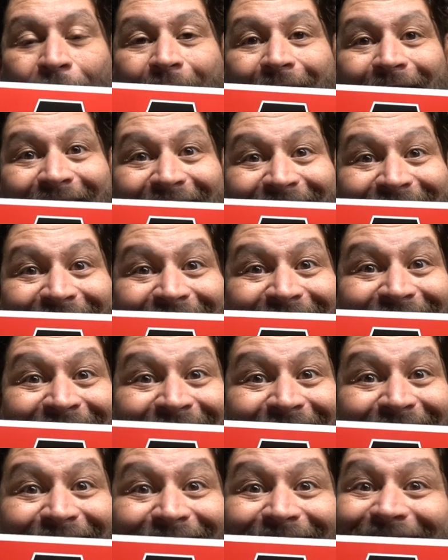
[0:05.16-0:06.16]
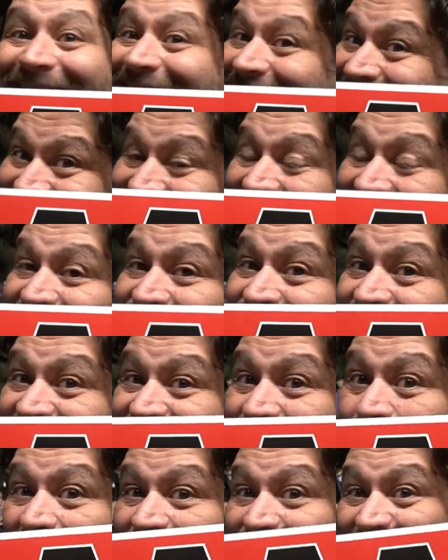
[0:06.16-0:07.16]
Hey, hey, hey, it's that
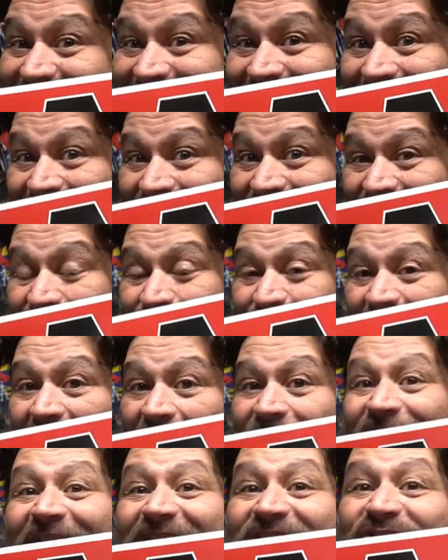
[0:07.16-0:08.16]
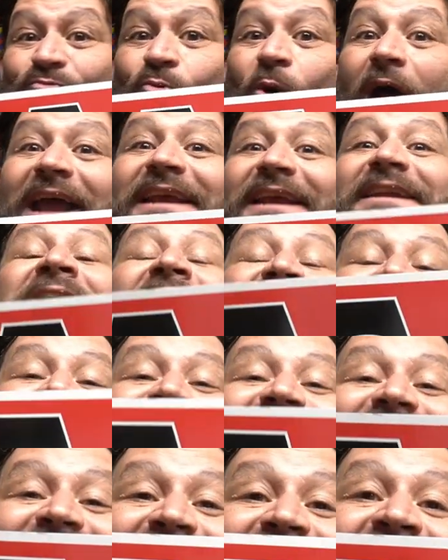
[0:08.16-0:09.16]
video I've been telling you about. That's right.
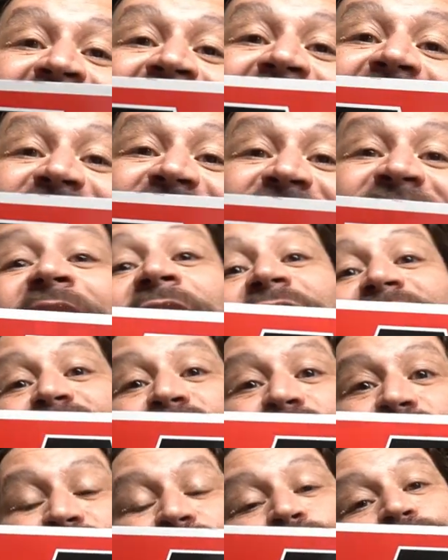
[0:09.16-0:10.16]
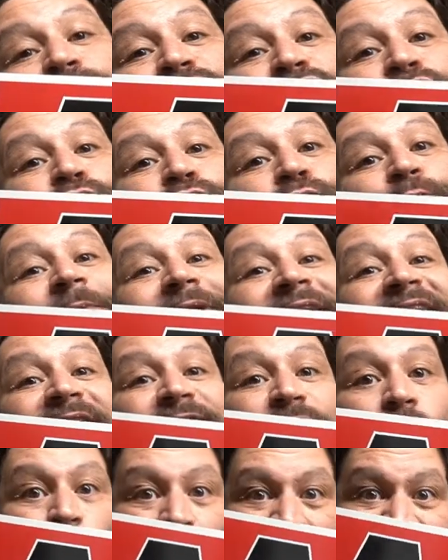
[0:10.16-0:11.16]
This is the YouTube
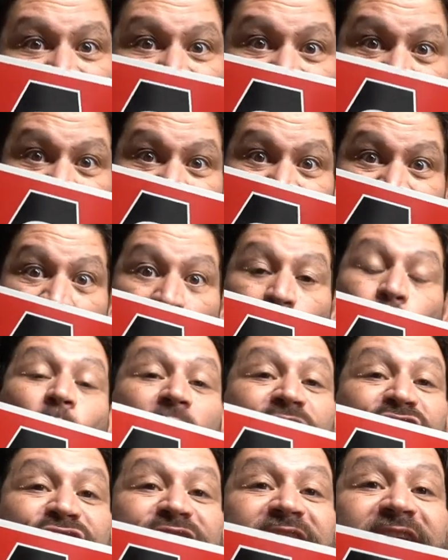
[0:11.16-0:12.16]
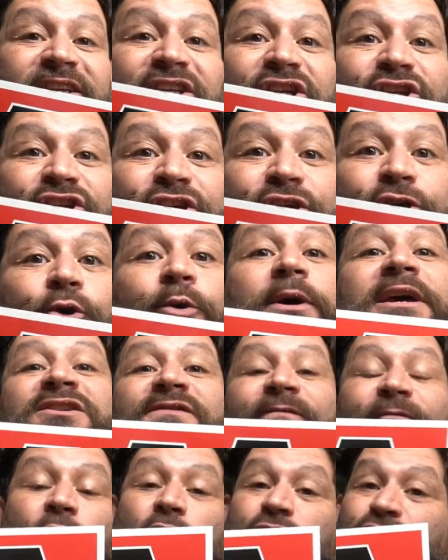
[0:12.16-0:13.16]
giveaway video. What you need to do is
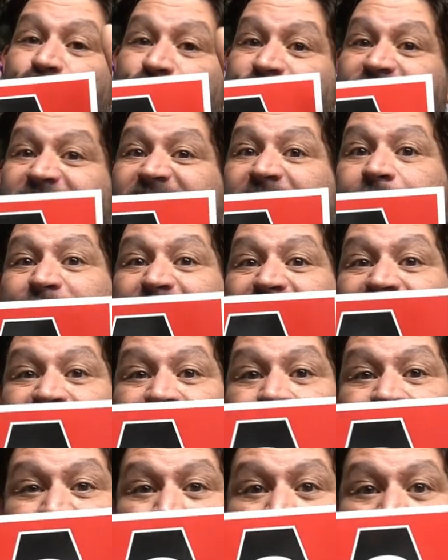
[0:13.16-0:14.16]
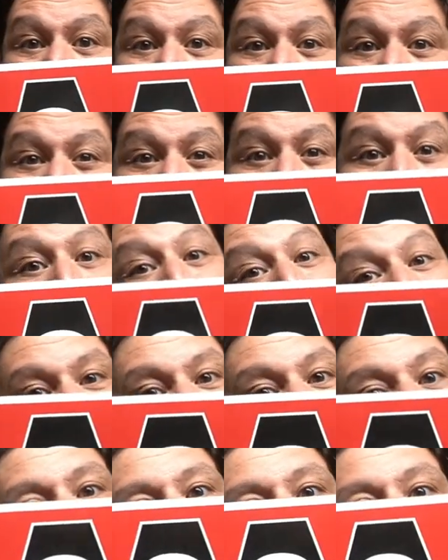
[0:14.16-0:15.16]
first you need to be a subscriber.
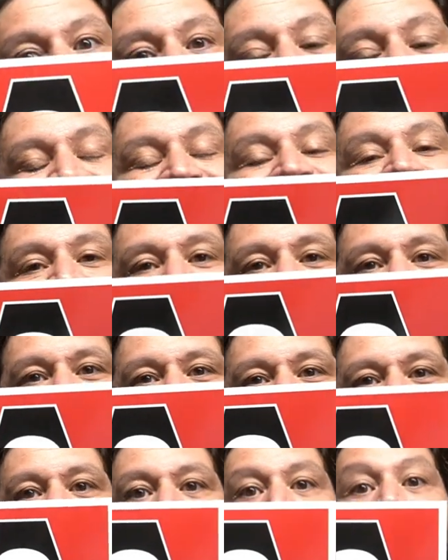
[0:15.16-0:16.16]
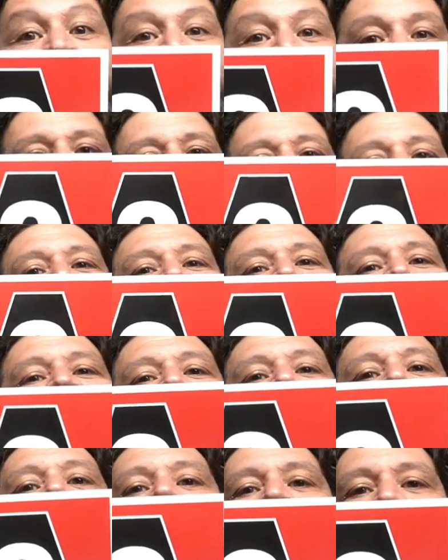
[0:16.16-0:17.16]
You got to like this video and leave a
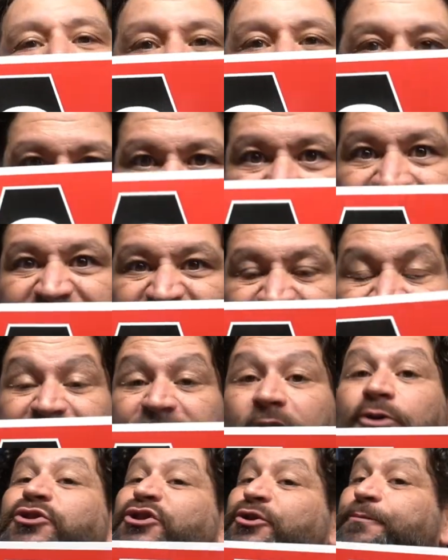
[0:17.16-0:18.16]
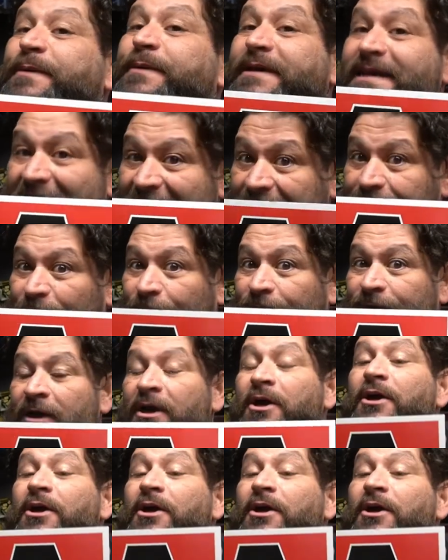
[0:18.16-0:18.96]
comment in this video to be able